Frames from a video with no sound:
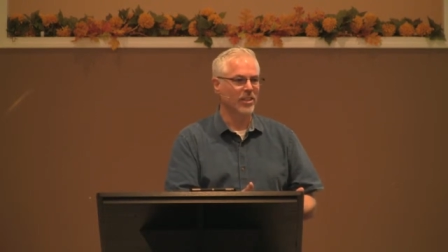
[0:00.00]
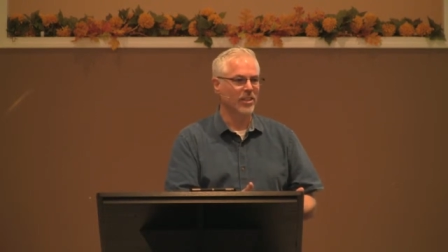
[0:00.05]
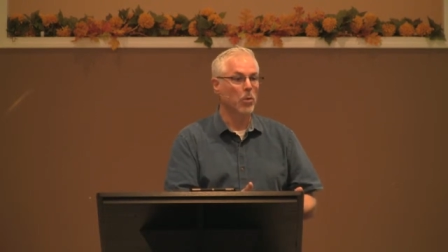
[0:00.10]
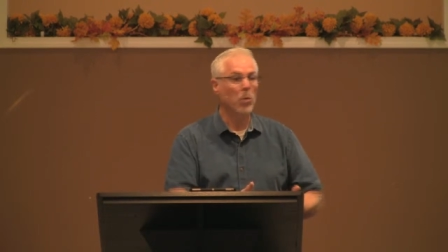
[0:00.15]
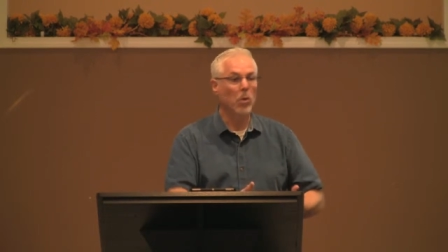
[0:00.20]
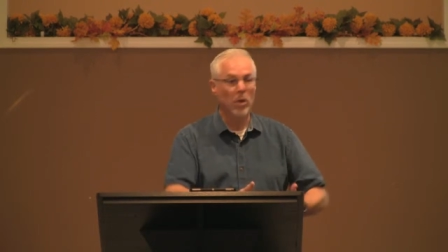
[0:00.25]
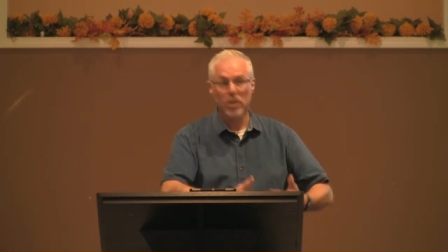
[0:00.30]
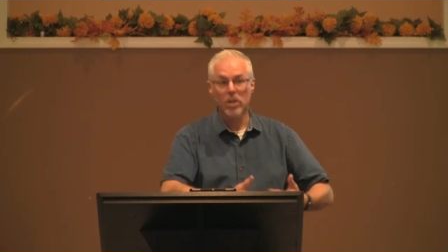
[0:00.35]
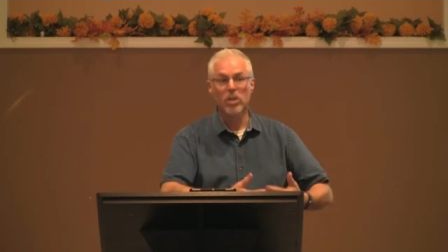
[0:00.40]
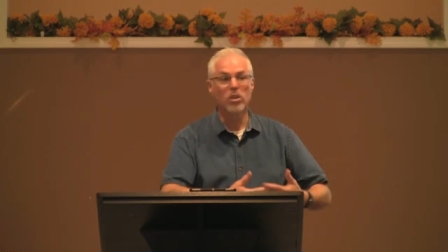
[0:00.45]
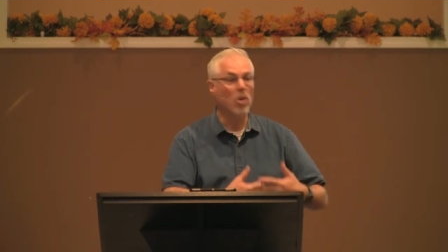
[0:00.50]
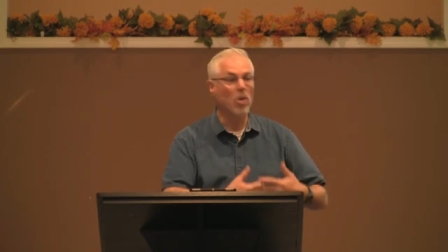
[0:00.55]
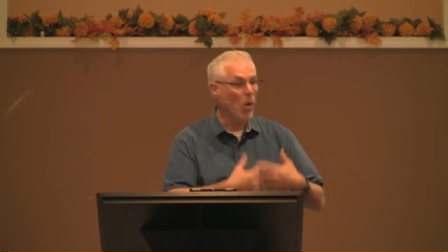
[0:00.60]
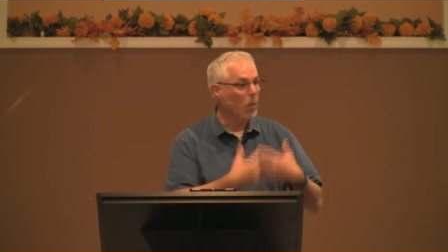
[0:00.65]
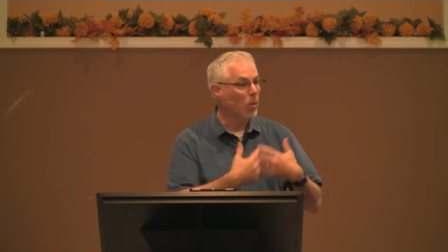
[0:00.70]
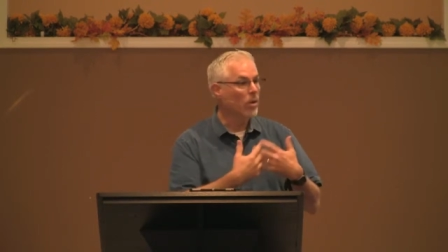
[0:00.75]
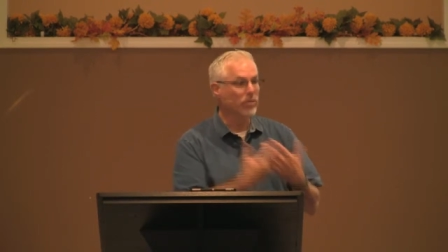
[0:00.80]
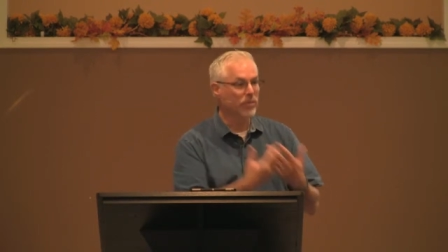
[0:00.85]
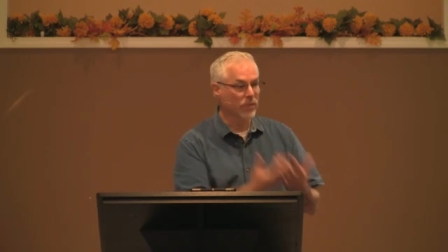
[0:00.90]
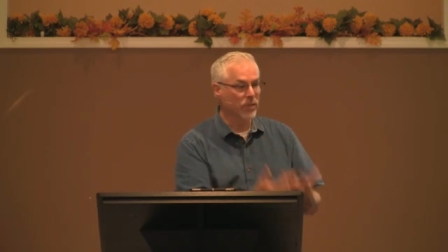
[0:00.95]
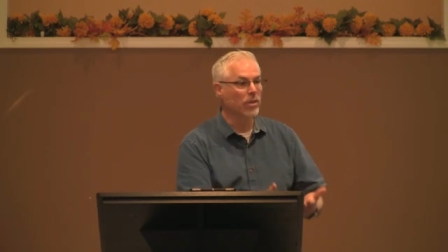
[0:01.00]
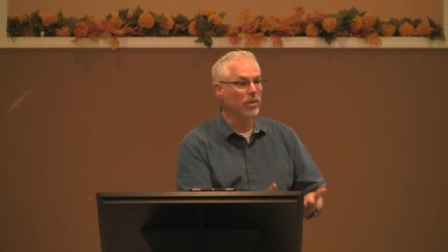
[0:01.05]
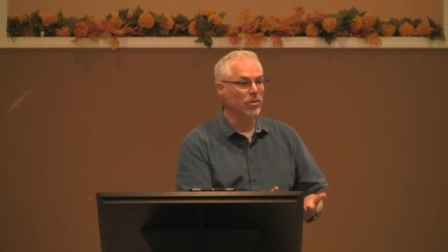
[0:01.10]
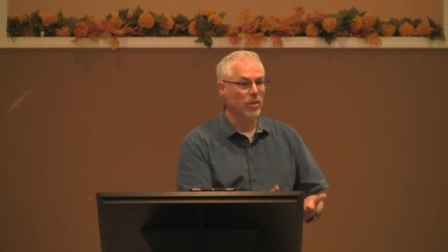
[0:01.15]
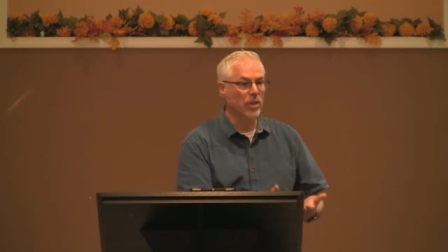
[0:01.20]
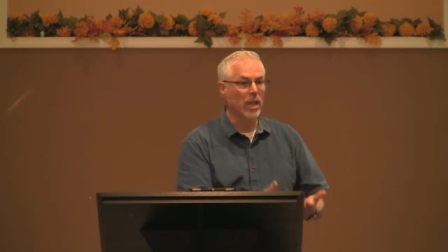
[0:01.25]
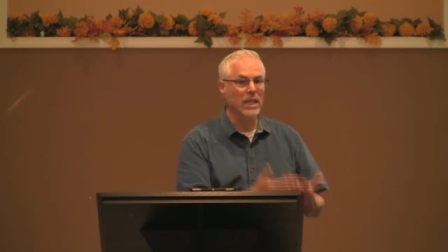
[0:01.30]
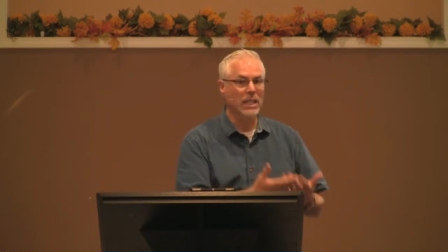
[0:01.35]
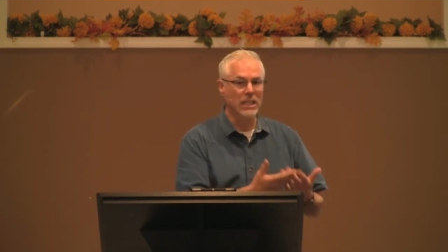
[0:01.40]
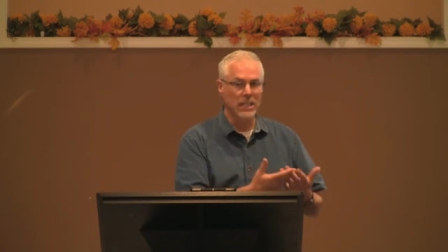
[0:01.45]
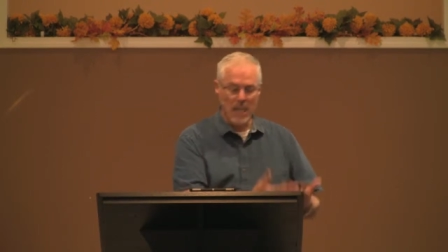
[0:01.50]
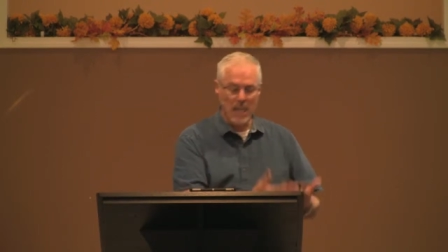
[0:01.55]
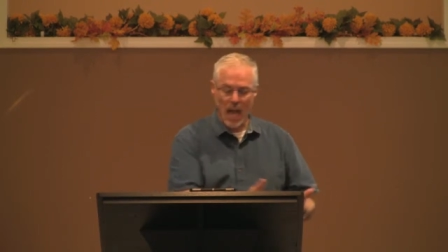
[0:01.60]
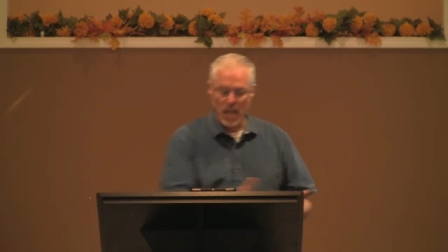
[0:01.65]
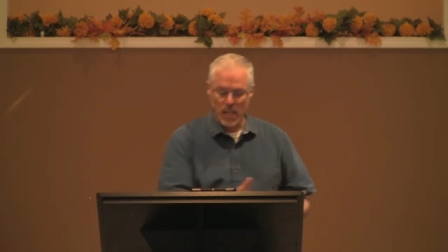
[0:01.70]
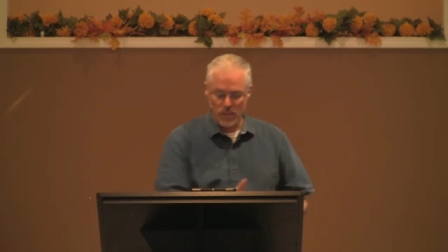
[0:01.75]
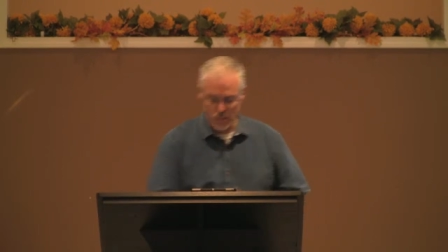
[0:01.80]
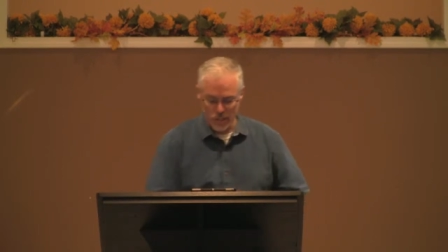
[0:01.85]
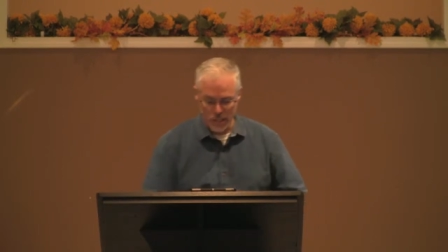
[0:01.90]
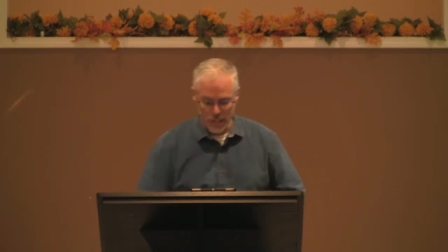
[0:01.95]
we're going to know what it feels like
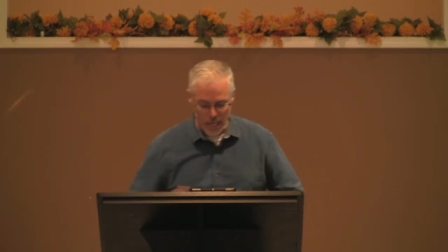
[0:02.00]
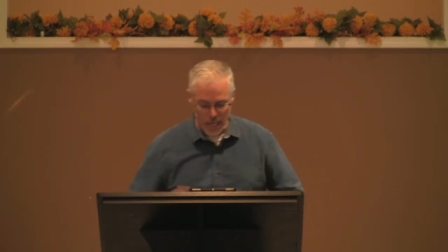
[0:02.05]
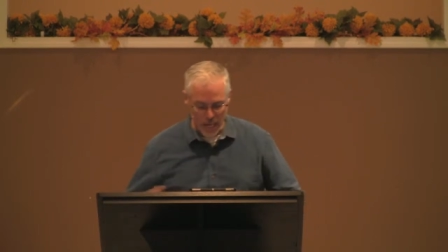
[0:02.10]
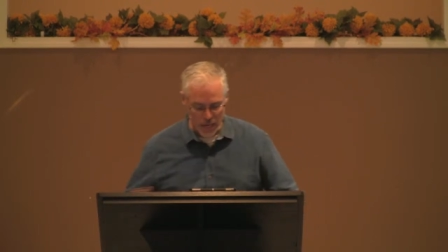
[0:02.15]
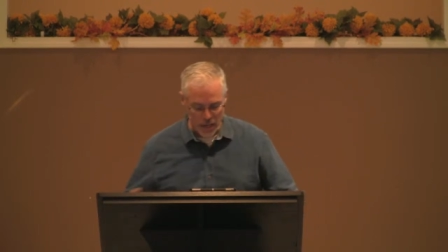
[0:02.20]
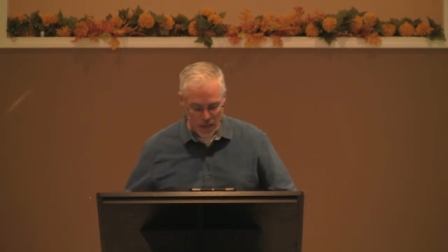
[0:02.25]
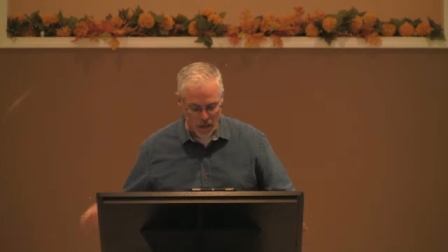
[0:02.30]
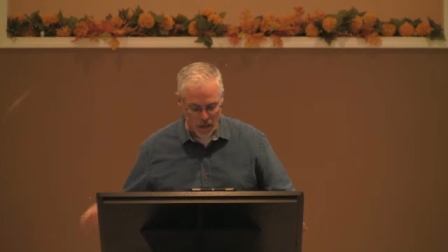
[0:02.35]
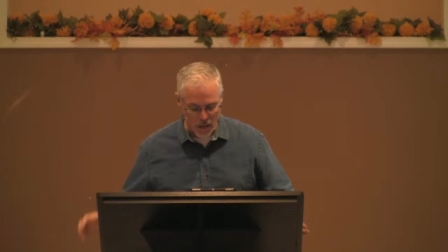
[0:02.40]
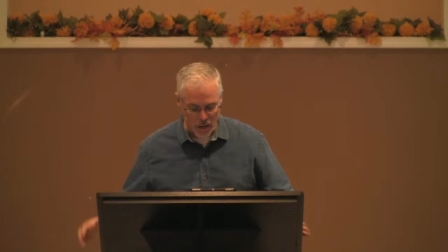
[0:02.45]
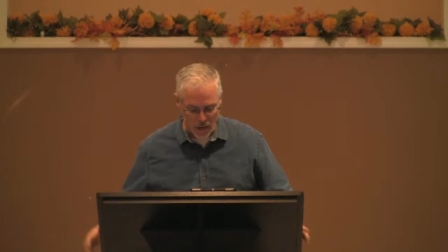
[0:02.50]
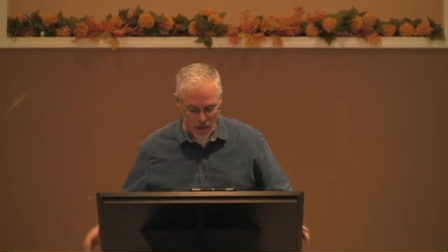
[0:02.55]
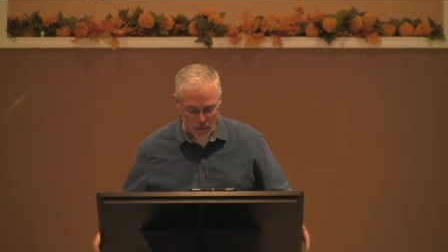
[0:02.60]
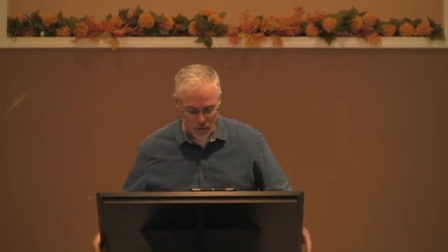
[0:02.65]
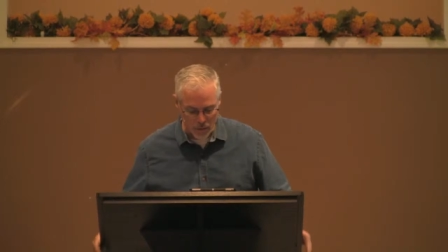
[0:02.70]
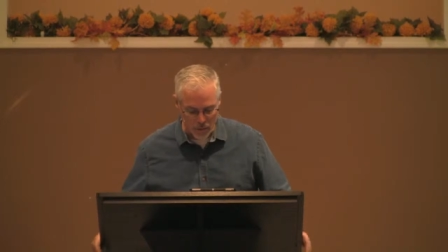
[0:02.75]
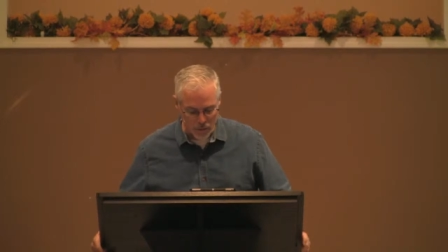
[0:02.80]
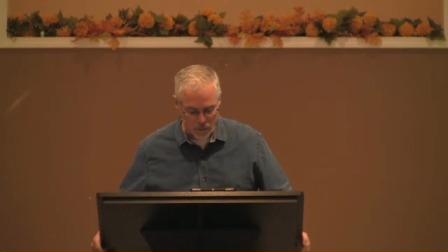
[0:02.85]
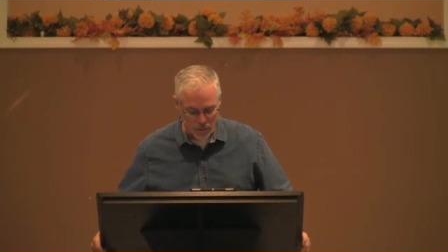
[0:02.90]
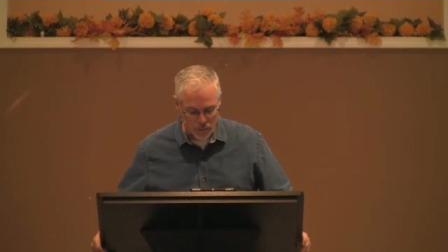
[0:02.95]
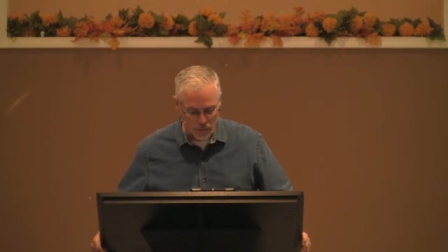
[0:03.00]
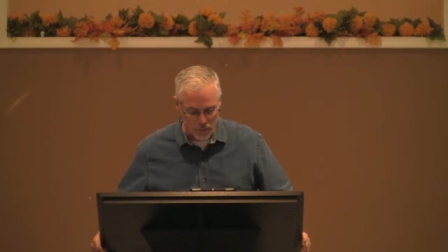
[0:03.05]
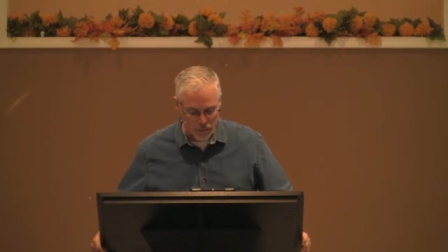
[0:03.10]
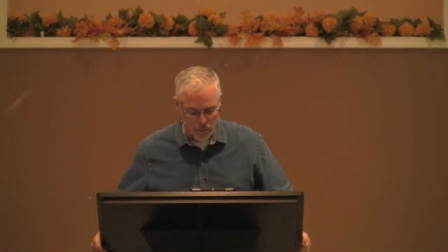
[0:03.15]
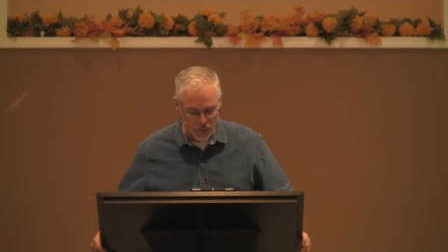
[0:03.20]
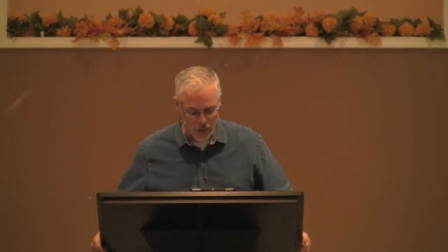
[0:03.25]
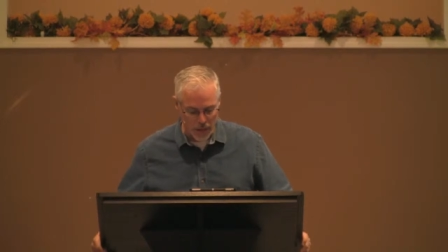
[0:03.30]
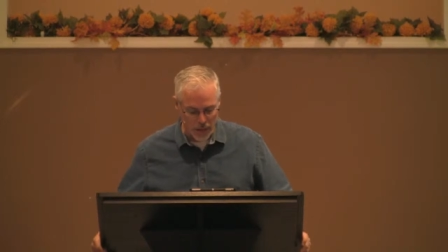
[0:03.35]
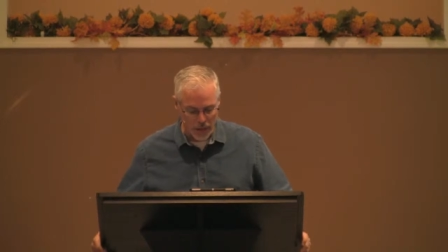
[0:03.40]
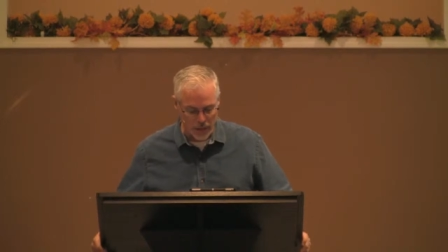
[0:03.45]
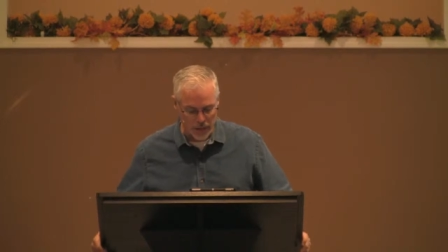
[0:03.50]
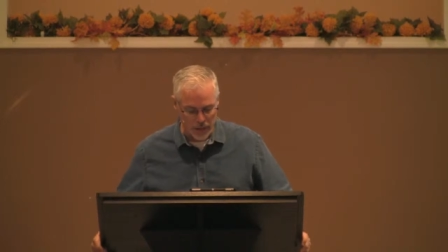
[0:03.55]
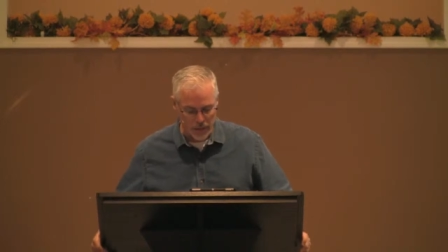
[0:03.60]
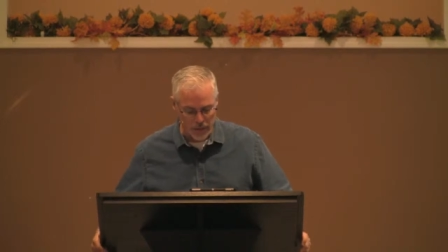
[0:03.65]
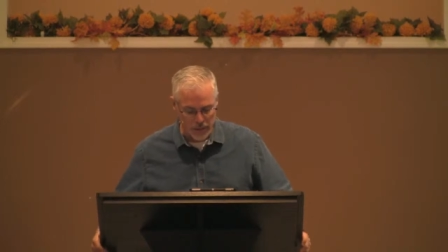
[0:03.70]
not to get our own way.